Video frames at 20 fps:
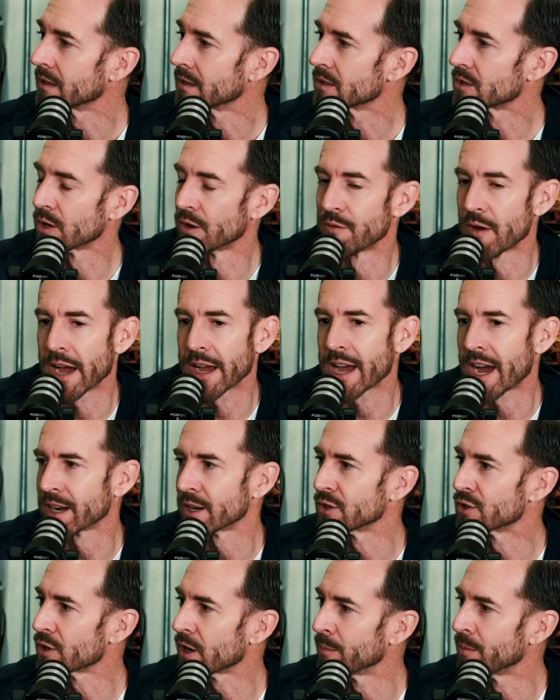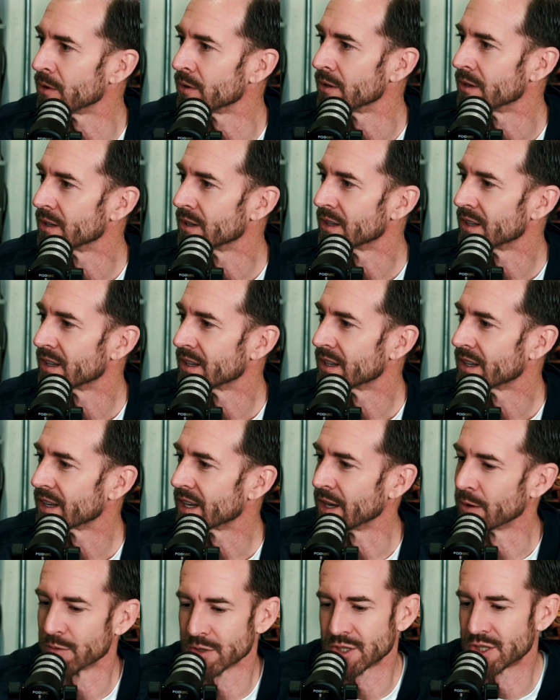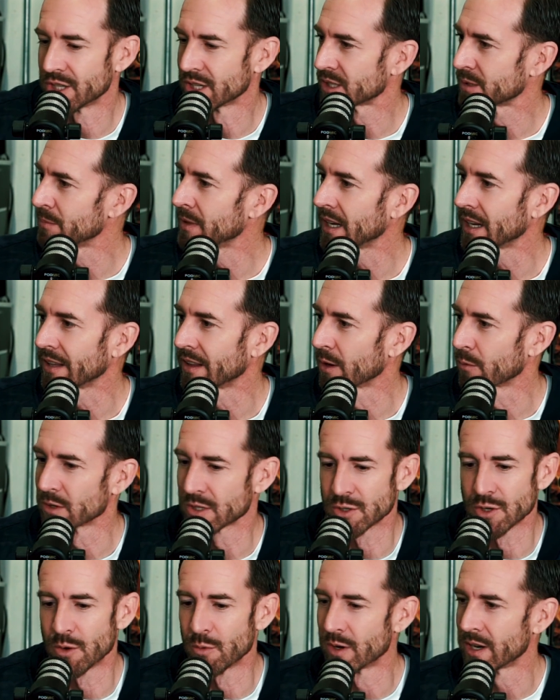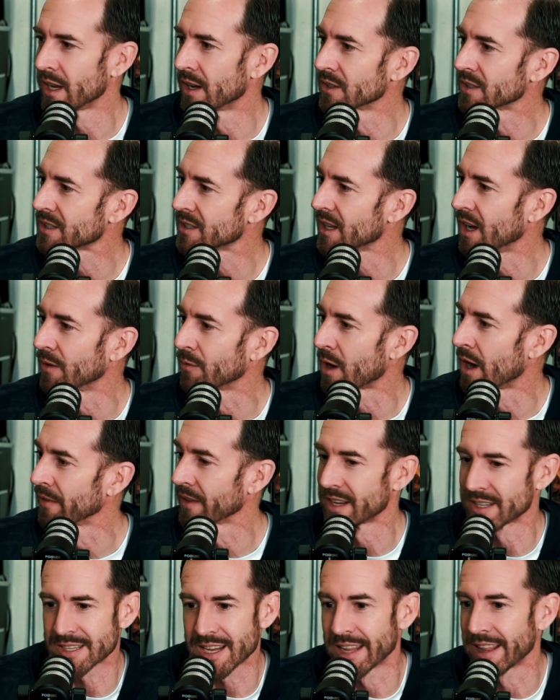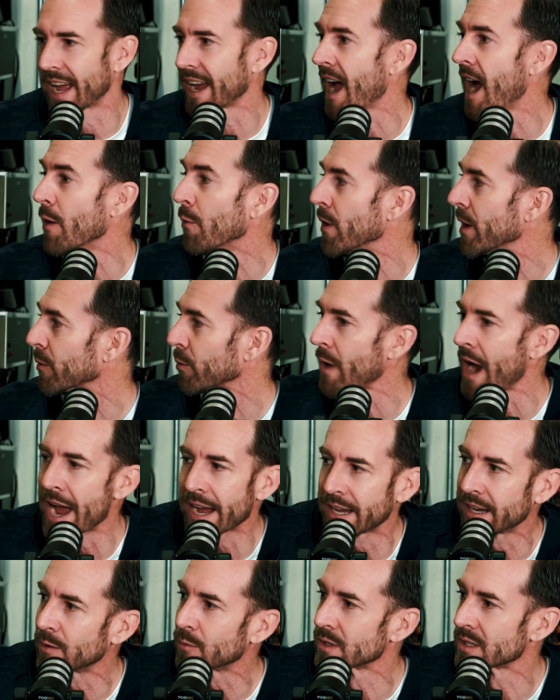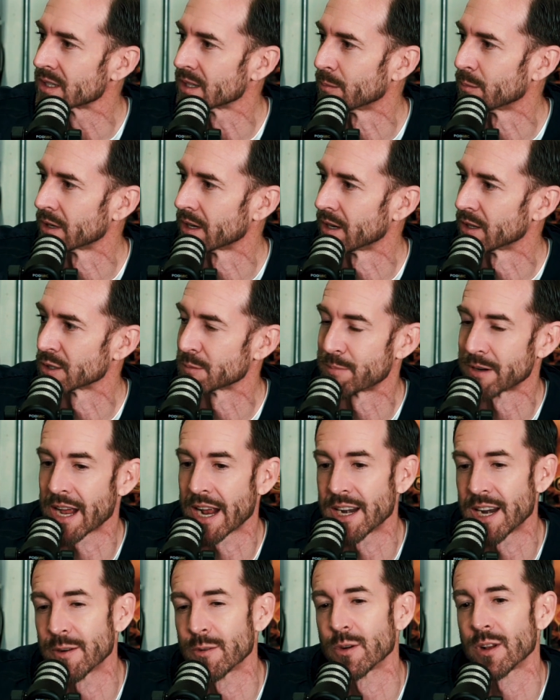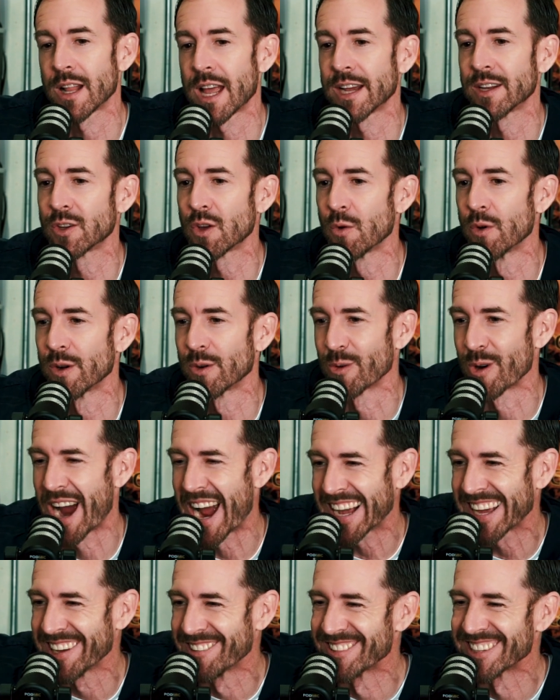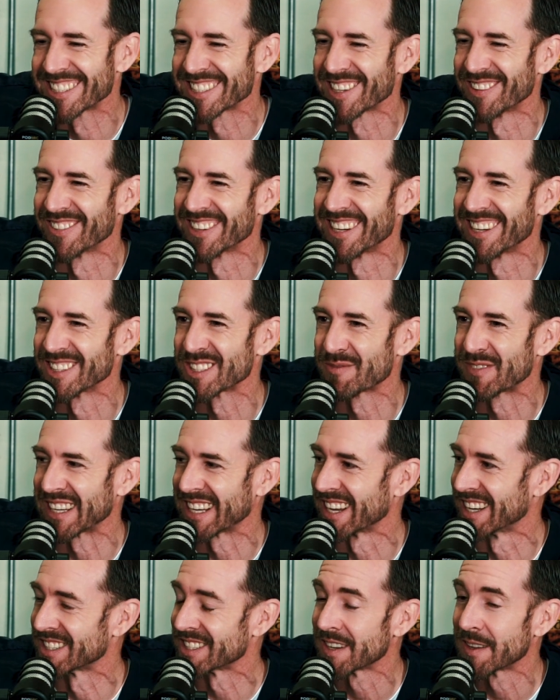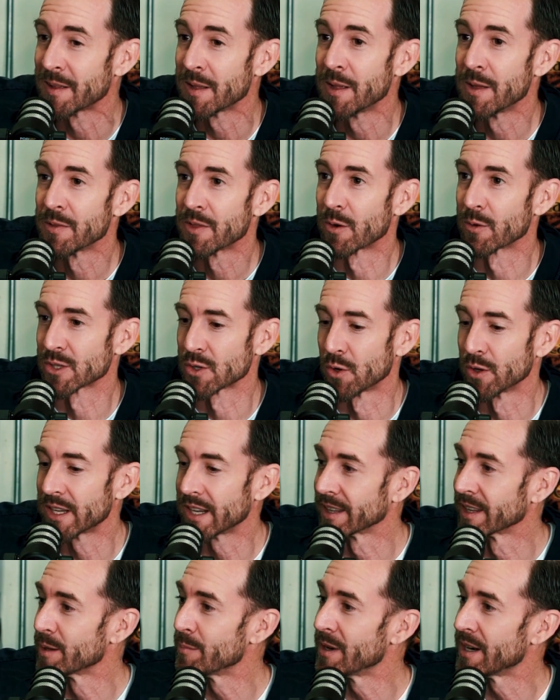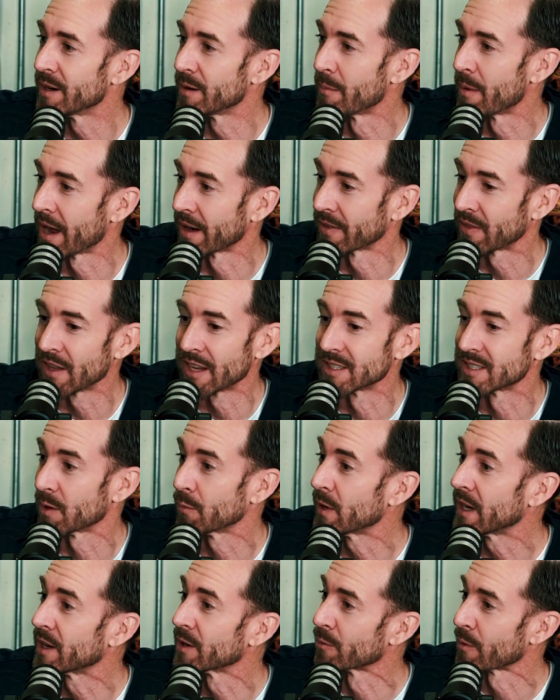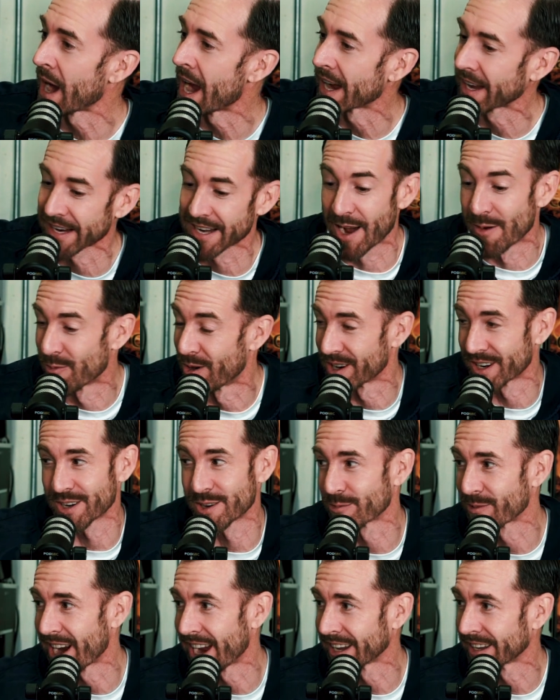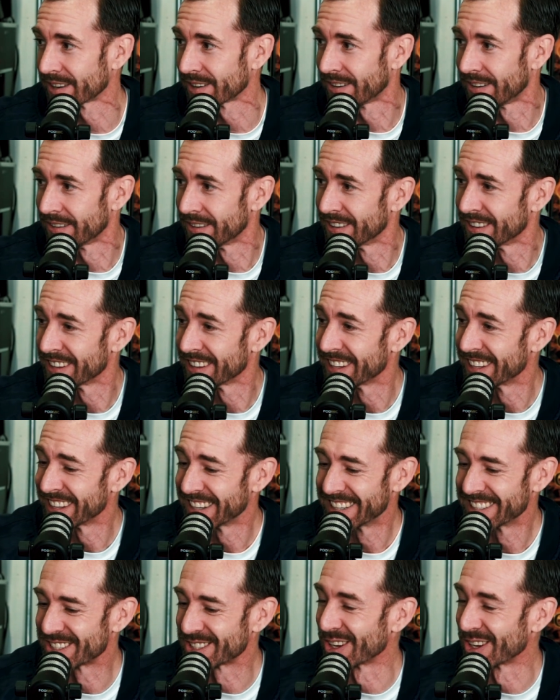So if I got in trouble, it was just me. There was no one else, unless I went racking with someone else. But I never liked going racking with someone else because there was only a limited amount of things that we could rack, and I wanted to rack it all. Yeah.